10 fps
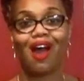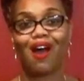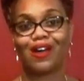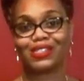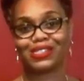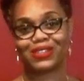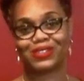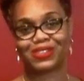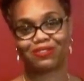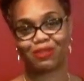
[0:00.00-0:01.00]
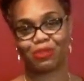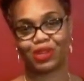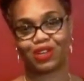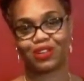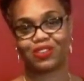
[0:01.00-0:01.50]
All stones are from
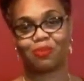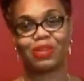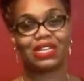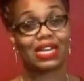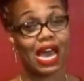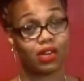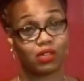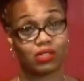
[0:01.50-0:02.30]
the earth, but not